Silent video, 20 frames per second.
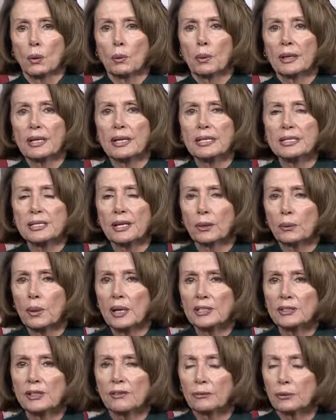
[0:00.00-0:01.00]
Well, it isn't a
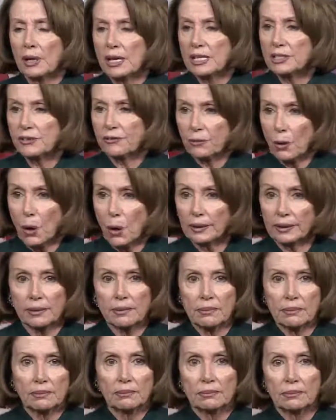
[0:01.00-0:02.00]
question of crest falling.
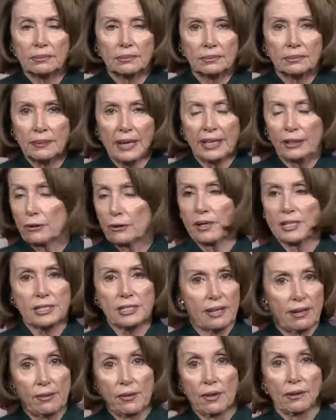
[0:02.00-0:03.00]
My
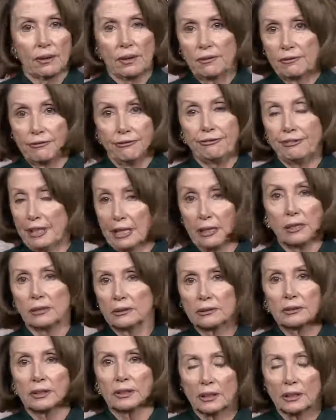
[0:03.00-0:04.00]
crest fell
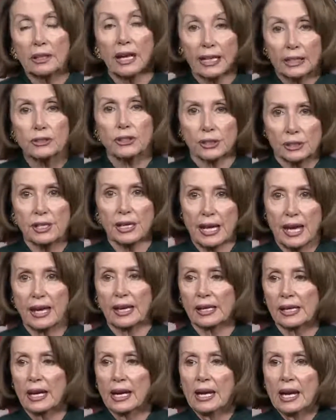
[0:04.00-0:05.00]
on election
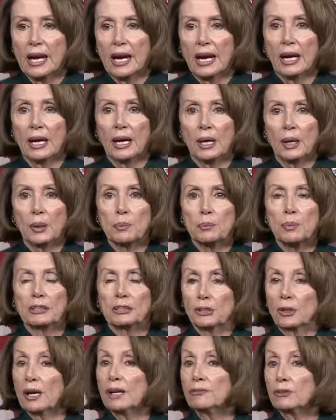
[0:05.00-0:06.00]
day.
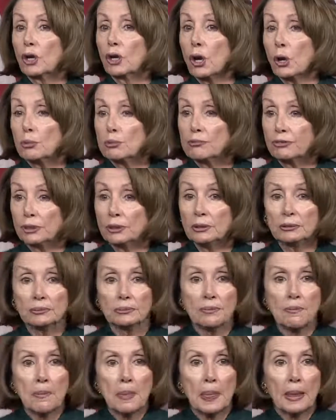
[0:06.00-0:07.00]
But you're ever hopeful.
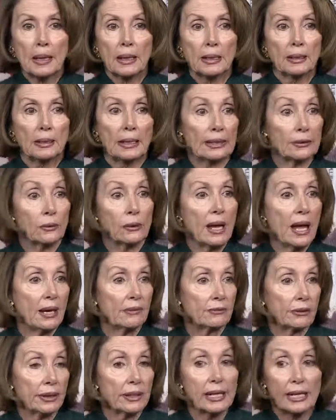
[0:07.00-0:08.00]
I don't
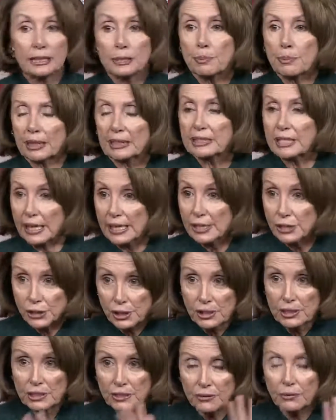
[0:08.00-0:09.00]
have great
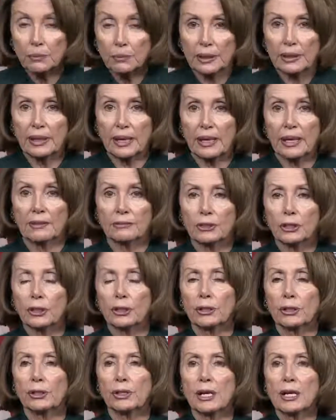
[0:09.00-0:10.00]
expectations from what I have
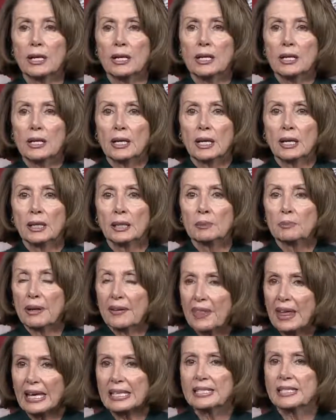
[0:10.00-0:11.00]
heard. But
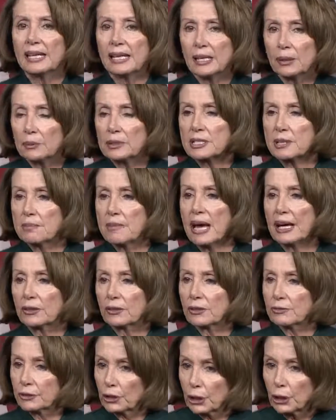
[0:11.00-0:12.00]
that day was a matter
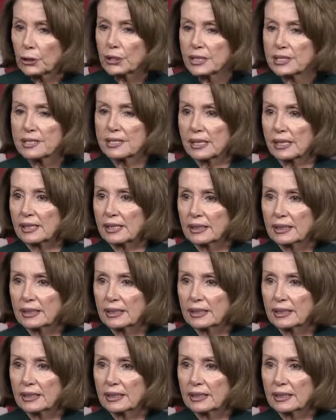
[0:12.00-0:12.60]
of courtesy.